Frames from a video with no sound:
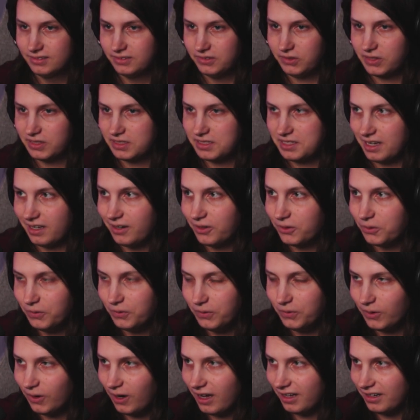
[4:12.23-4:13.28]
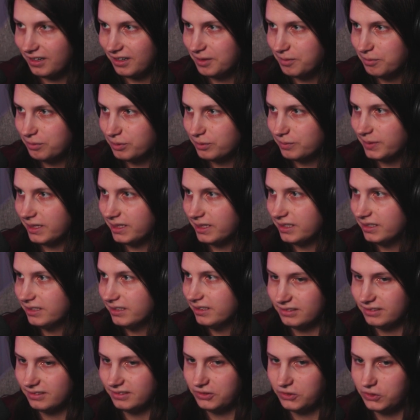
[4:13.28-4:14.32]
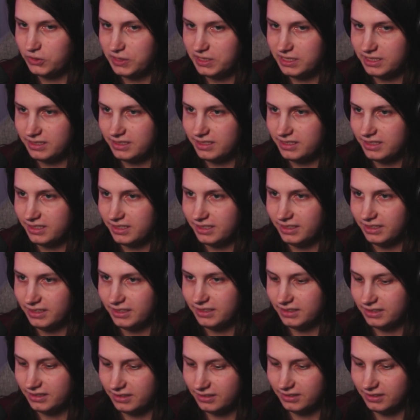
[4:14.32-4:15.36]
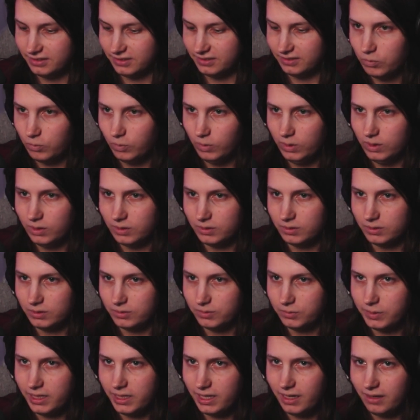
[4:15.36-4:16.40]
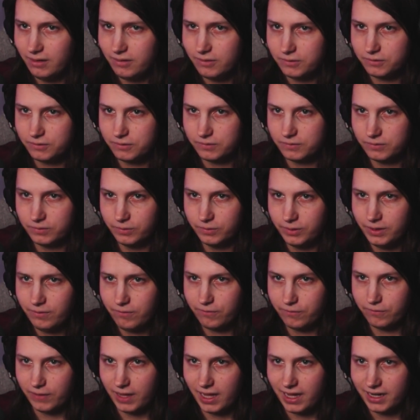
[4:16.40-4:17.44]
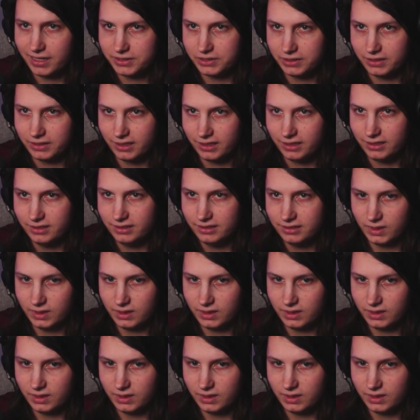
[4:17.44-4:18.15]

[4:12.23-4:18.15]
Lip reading: because I don't know how to implement GCD in, well, we have factor.